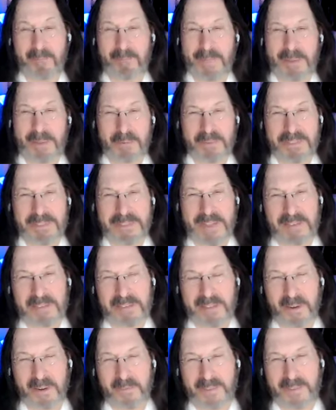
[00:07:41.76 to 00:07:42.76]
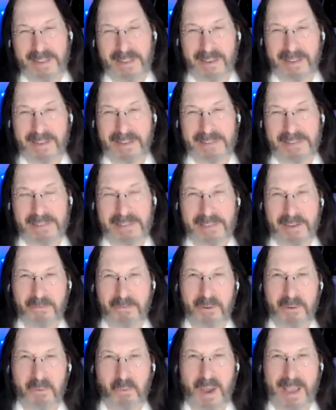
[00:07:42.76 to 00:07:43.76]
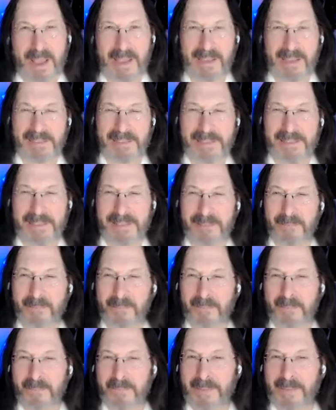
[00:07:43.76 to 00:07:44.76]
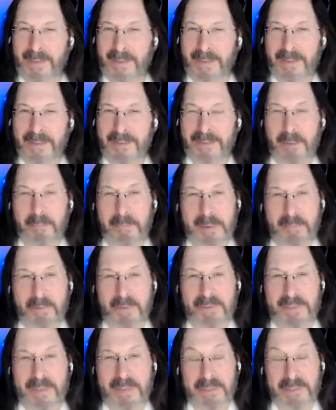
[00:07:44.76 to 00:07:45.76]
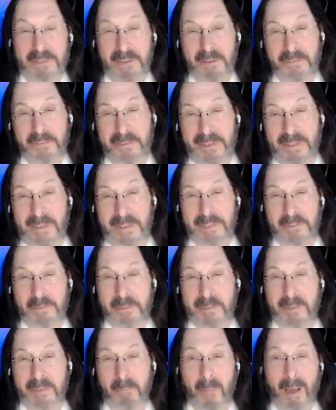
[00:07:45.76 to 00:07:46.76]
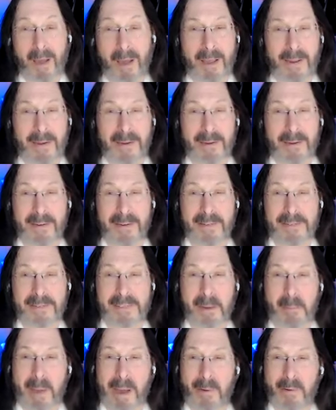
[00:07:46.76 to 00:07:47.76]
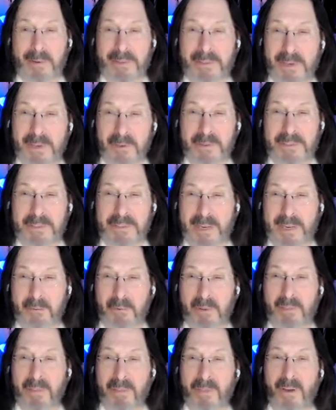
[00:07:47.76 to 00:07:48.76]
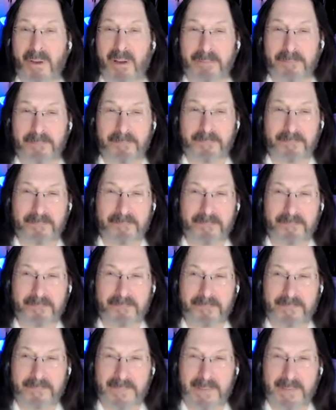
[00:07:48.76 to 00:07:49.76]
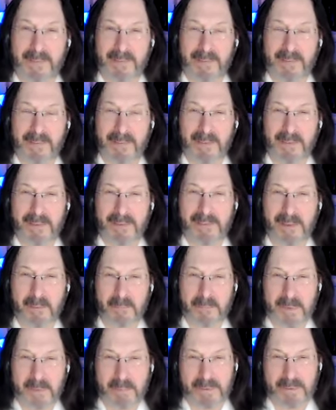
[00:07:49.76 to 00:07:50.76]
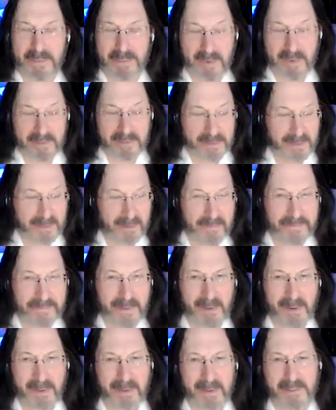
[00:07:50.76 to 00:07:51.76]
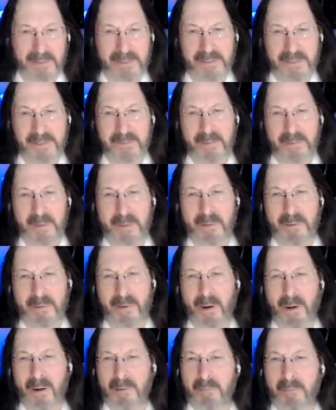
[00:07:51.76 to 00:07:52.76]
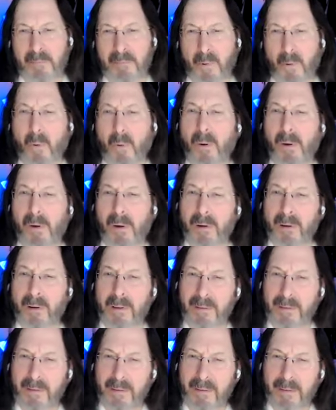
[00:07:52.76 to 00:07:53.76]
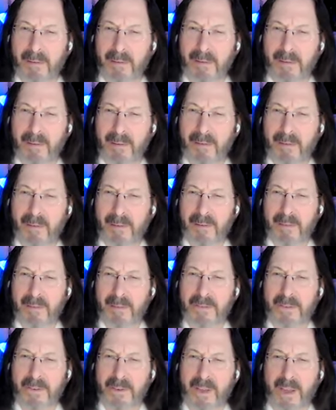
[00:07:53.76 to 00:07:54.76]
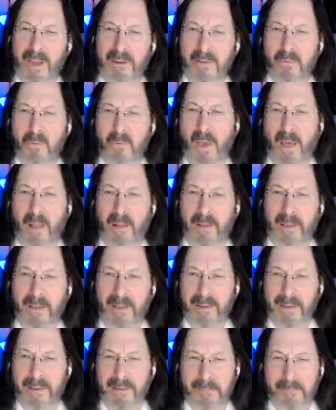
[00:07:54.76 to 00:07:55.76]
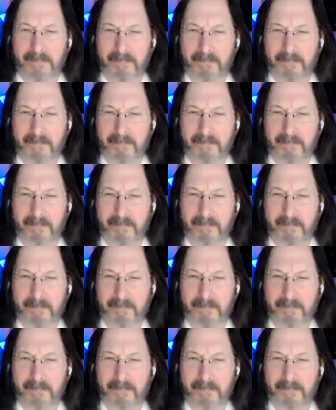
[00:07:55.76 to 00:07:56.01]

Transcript: And people sense their feelings in different ways. Some people sense their feelings with their mind and somehow associate it with thought. Some people sense their feelings with the heart more. There's a kind of welling